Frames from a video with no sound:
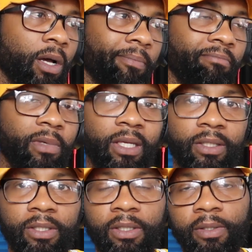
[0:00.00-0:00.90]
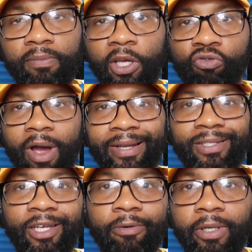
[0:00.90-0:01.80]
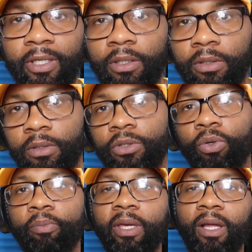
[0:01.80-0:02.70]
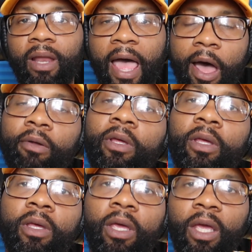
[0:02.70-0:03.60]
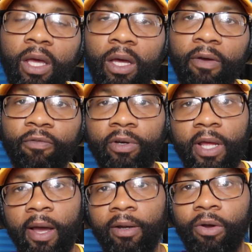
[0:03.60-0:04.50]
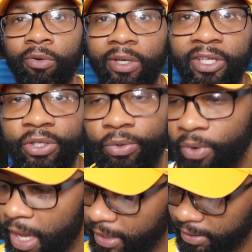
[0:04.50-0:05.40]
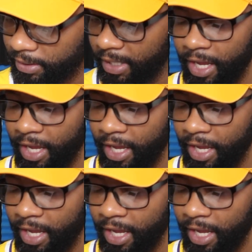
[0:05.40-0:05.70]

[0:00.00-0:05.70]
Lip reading: meet the criteria to be allowed for download in the US.